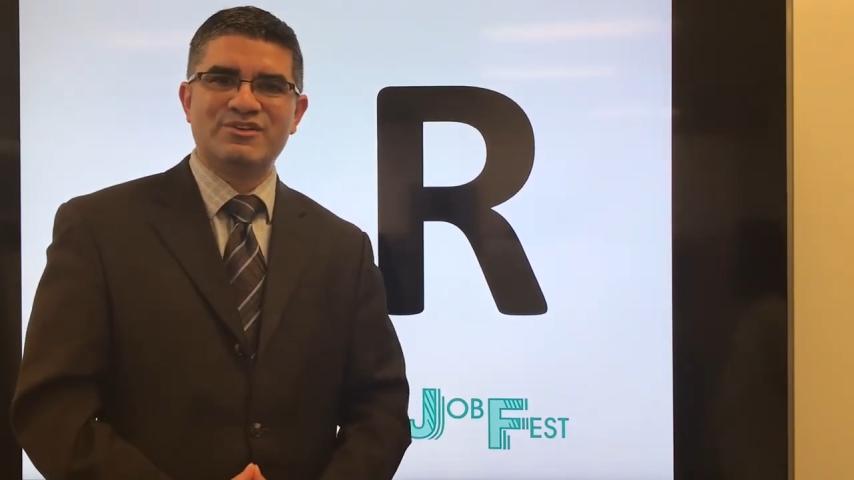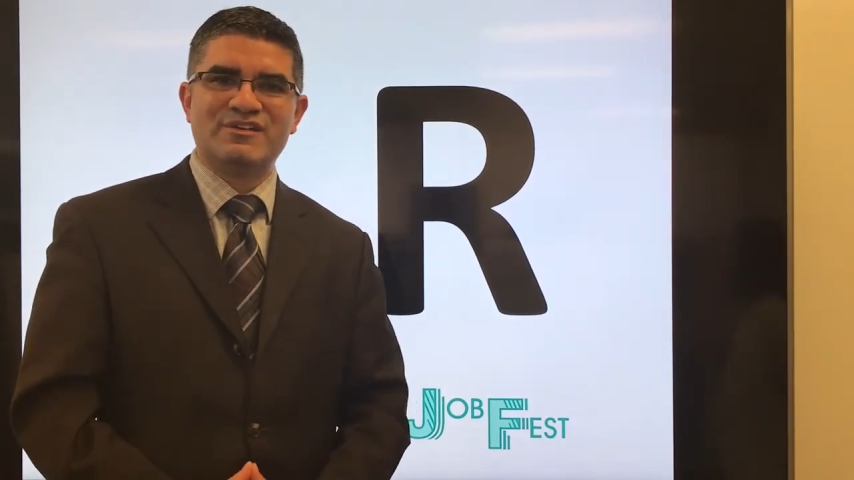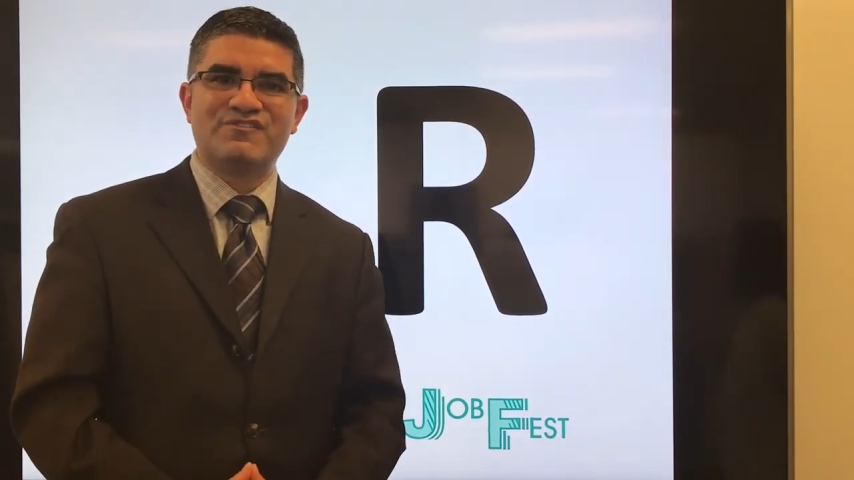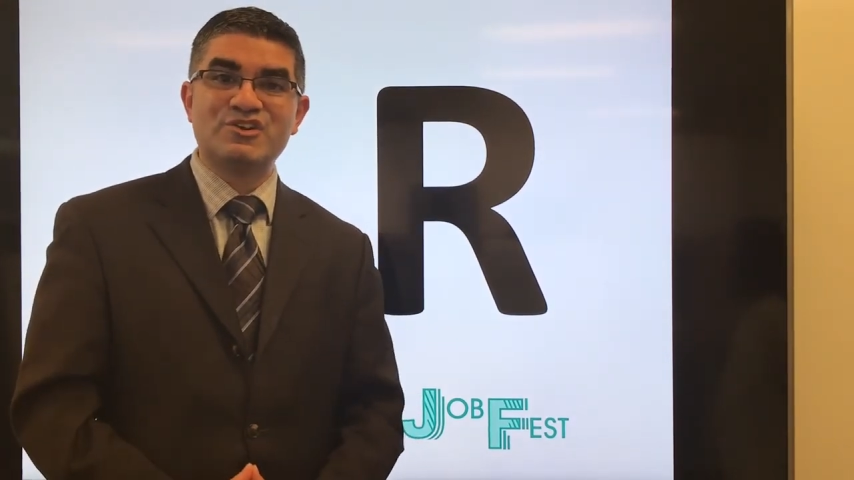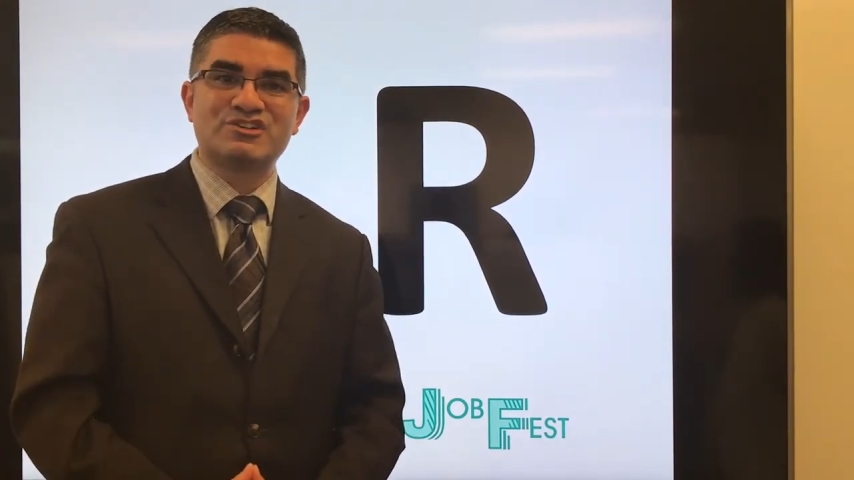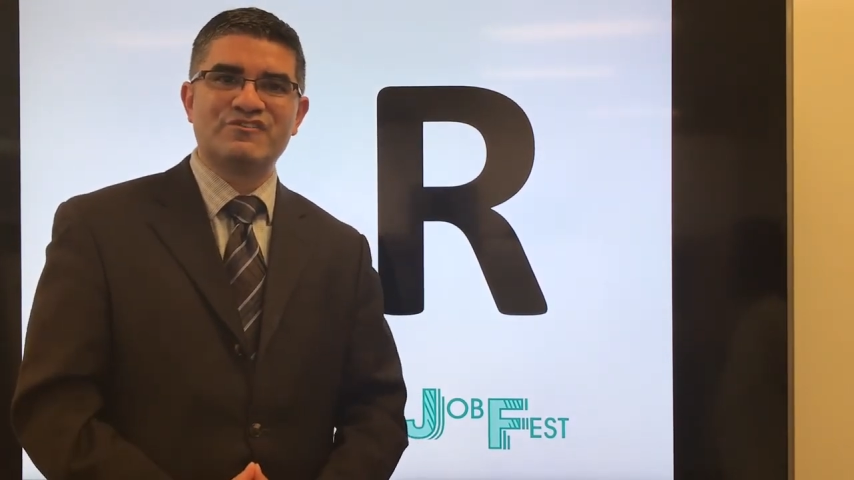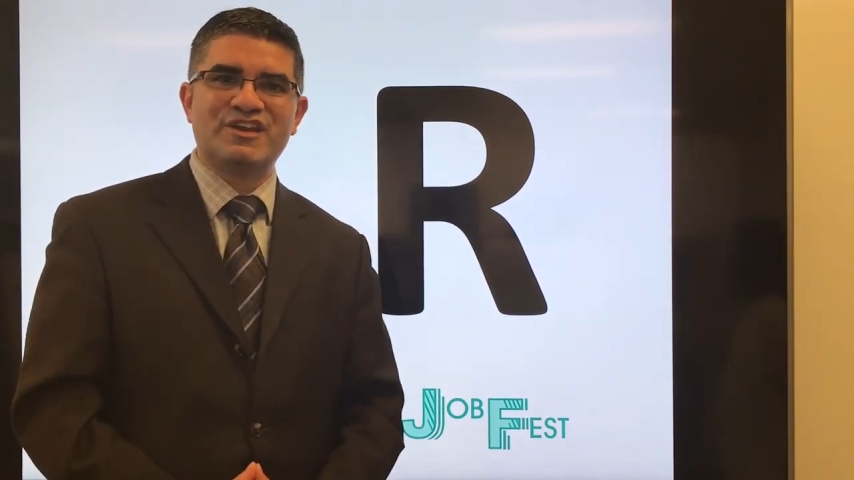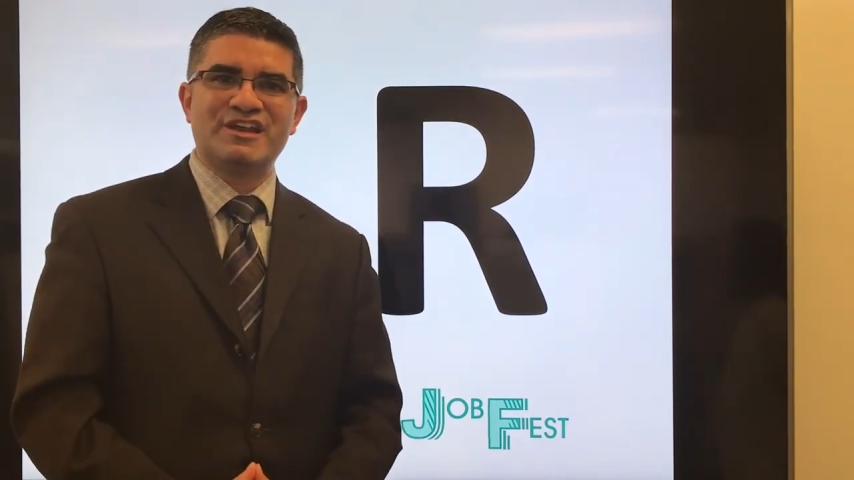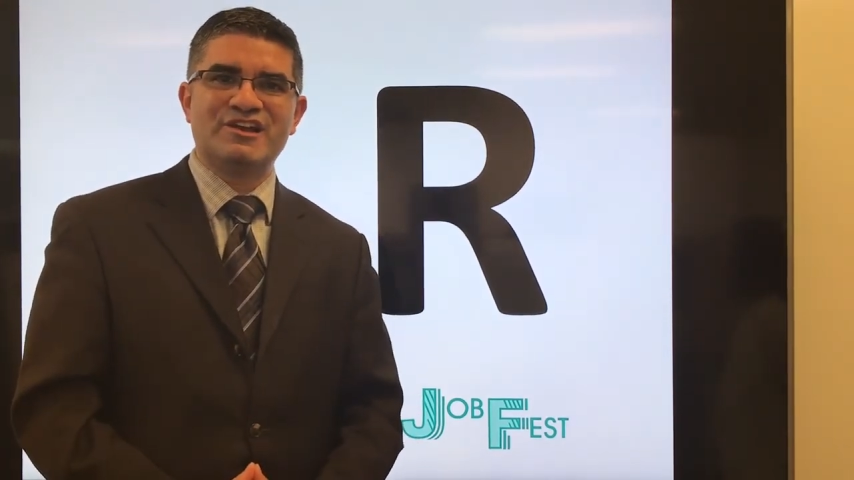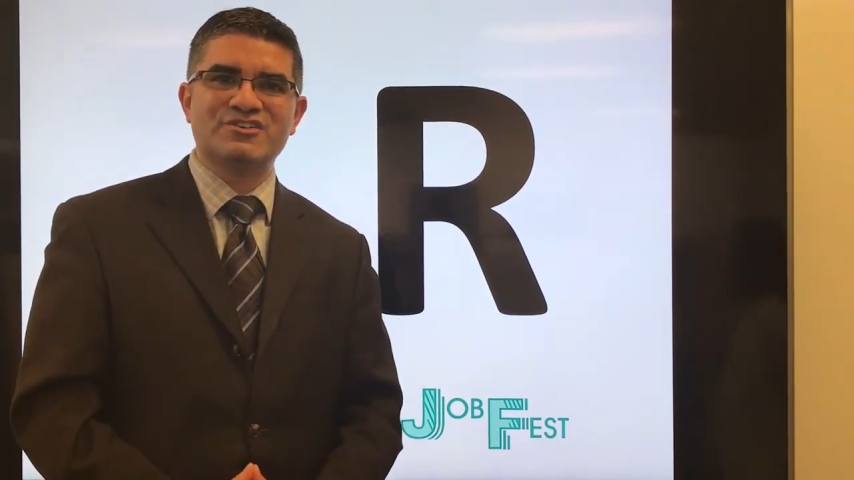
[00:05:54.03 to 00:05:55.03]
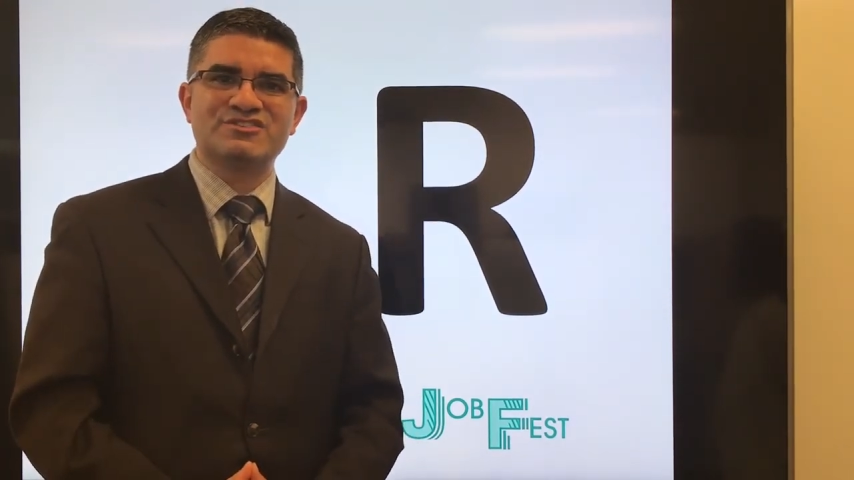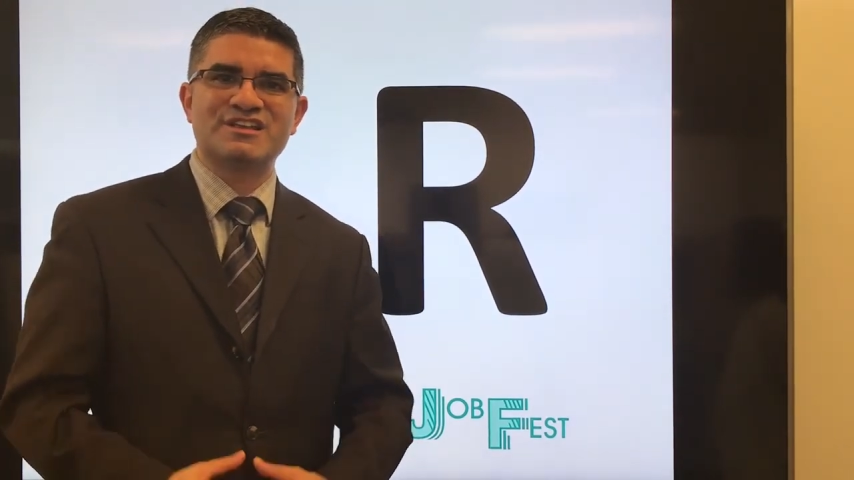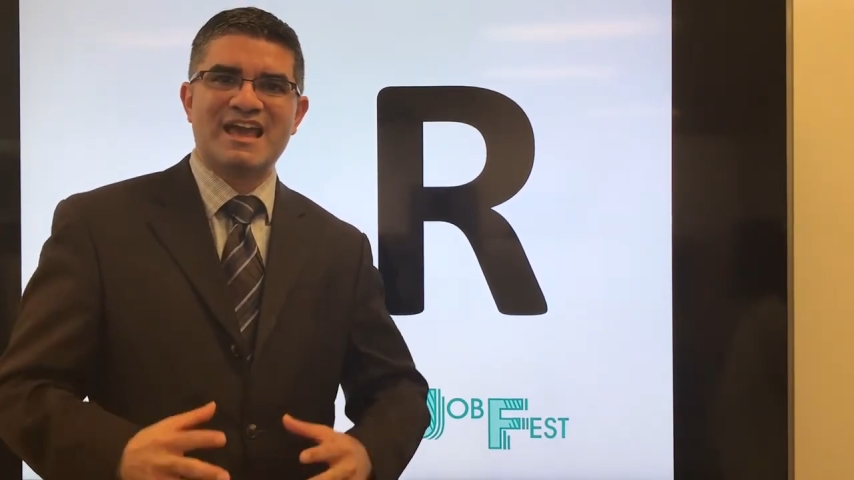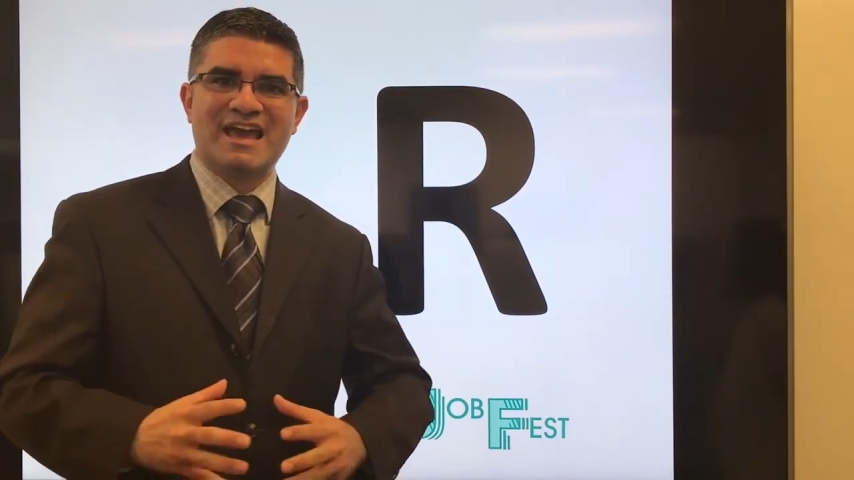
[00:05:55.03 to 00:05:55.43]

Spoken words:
you in future videos